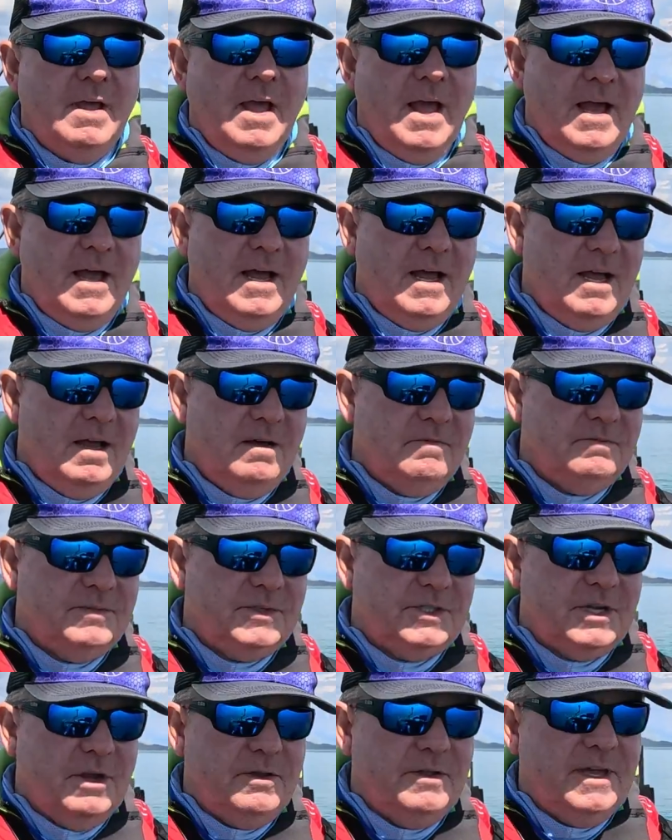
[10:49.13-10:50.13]

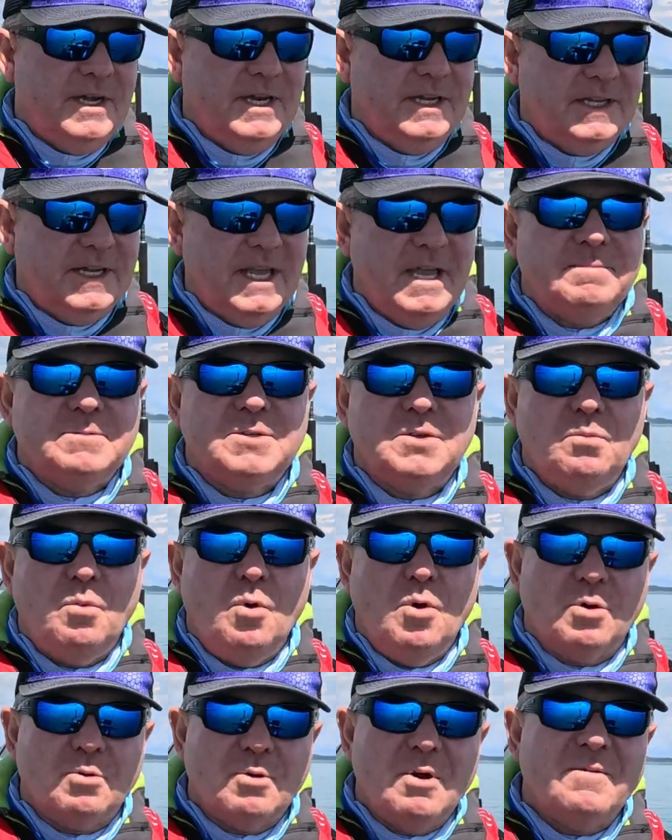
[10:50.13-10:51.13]
so that it keeps the
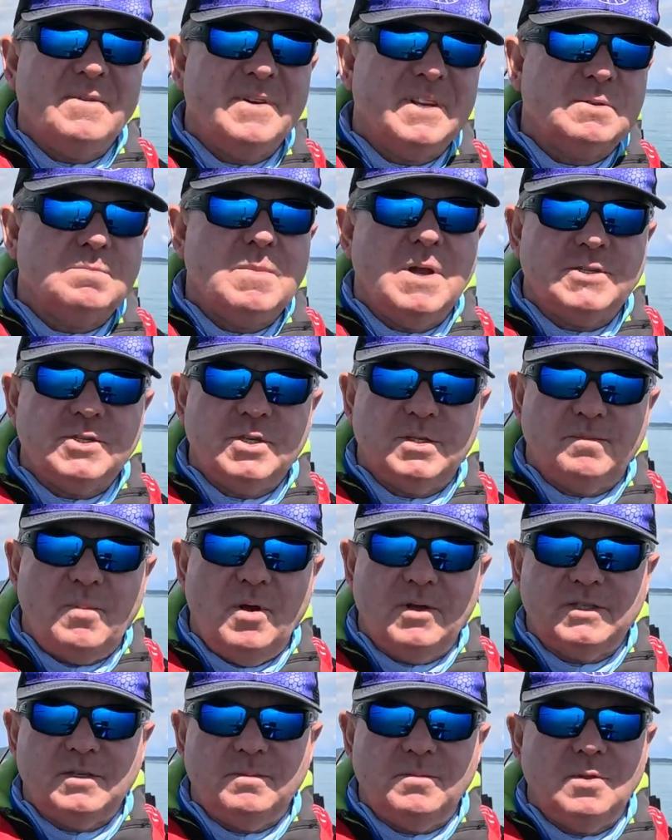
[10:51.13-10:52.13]
water off it as much as
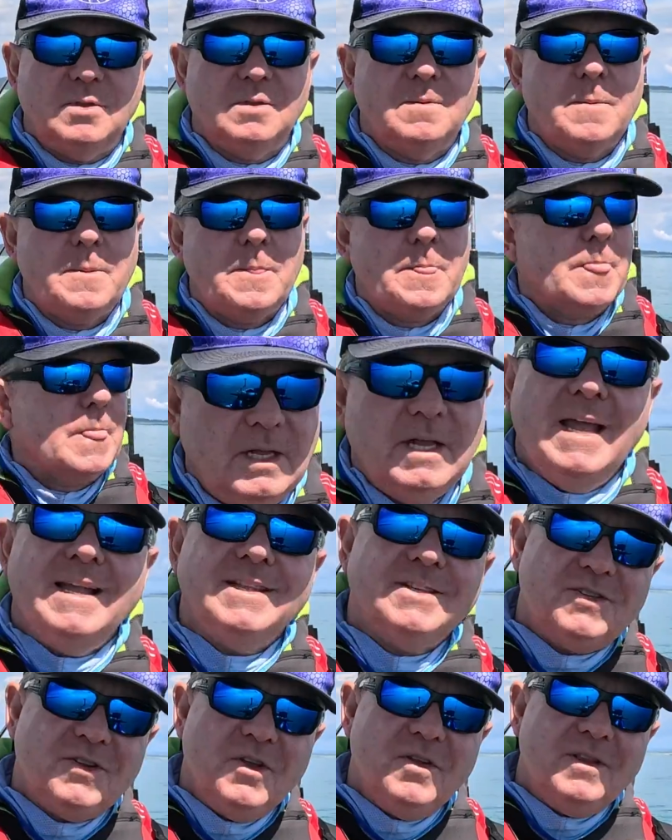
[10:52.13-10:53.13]
possible.
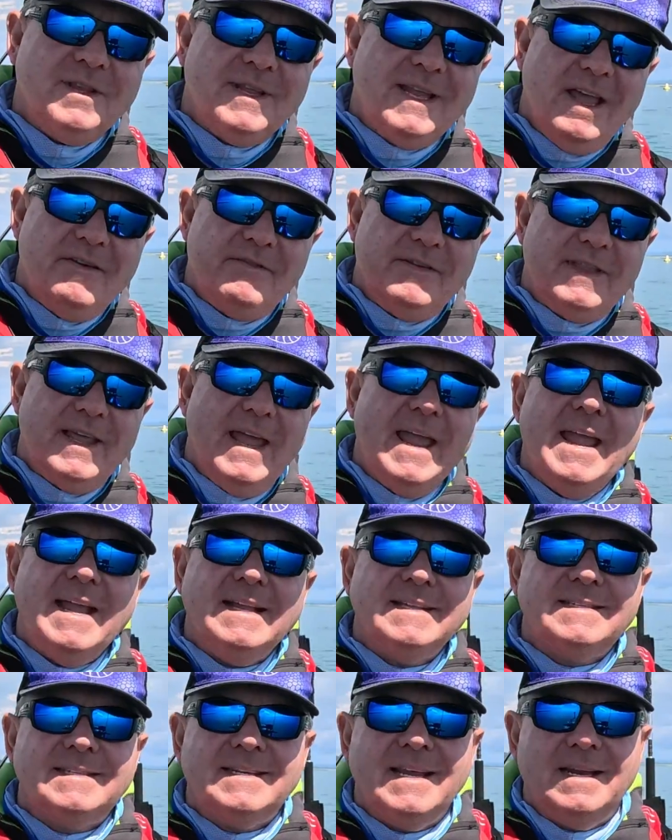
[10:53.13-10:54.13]
And certainly having the
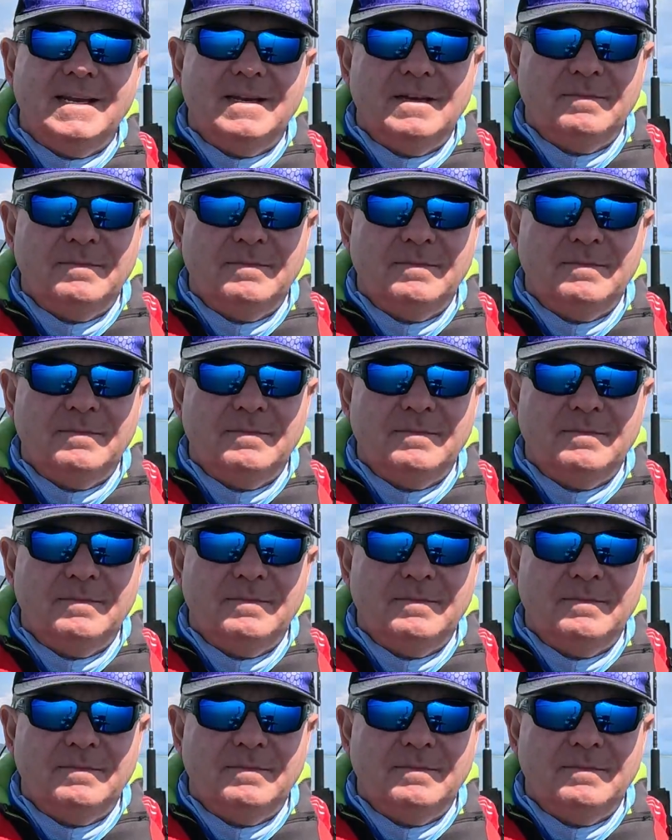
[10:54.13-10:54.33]
handset